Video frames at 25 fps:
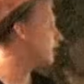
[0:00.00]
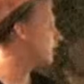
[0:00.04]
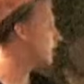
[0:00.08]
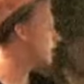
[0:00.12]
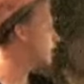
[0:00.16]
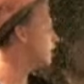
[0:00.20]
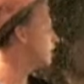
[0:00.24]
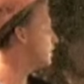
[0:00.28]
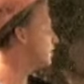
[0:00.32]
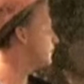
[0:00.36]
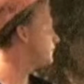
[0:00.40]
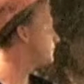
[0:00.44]

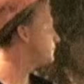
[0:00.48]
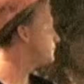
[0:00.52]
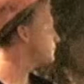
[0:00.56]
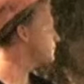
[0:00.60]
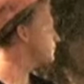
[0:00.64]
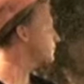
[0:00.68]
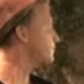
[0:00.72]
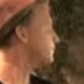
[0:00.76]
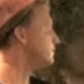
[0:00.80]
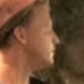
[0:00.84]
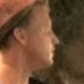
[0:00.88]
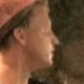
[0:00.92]
Um,
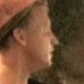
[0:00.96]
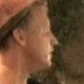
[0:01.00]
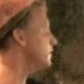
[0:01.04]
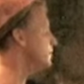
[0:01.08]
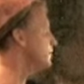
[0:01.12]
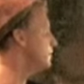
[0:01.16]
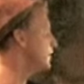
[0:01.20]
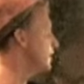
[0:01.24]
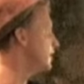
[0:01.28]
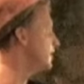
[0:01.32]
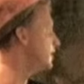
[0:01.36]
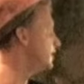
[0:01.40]

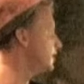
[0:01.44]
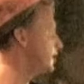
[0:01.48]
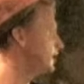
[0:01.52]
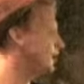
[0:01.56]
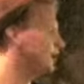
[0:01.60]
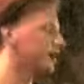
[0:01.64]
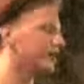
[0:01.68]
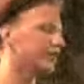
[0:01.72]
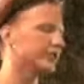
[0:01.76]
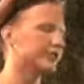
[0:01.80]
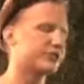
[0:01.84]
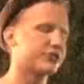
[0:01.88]

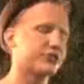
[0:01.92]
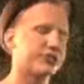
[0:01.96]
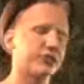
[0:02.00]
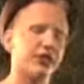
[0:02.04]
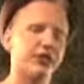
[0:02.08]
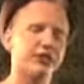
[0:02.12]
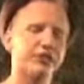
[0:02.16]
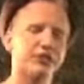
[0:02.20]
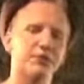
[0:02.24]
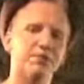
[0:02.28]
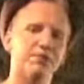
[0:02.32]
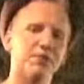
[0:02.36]
yeah, it's
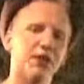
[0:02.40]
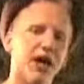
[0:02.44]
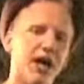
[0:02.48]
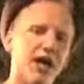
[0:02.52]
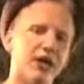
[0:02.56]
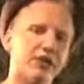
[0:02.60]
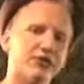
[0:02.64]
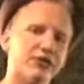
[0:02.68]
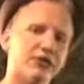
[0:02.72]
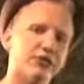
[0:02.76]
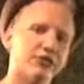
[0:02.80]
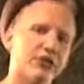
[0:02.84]
it's a
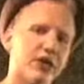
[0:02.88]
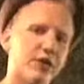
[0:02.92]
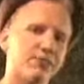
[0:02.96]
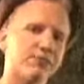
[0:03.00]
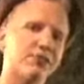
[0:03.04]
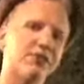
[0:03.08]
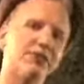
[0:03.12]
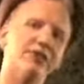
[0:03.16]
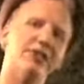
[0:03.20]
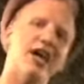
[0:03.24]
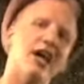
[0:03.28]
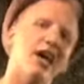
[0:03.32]
blast. There's
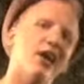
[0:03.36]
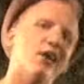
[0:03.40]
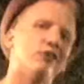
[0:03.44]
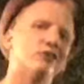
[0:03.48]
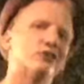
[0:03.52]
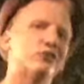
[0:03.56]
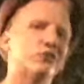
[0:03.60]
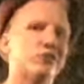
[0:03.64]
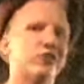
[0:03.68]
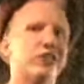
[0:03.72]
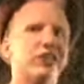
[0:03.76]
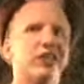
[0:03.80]
ups and
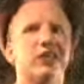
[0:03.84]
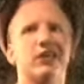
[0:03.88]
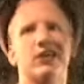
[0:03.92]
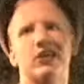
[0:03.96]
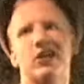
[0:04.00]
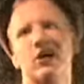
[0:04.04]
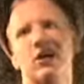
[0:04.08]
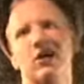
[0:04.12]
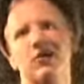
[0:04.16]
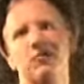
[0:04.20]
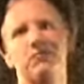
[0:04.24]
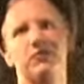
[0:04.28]
downs with the
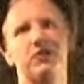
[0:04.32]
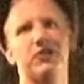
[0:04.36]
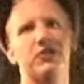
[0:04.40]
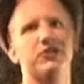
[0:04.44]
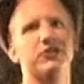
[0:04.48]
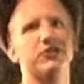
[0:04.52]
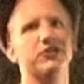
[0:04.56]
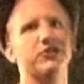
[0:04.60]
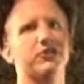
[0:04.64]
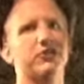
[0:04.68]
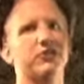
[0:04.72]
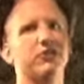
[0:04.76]
income.
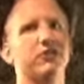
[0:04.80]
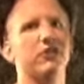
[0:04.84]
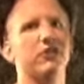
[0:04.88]
There's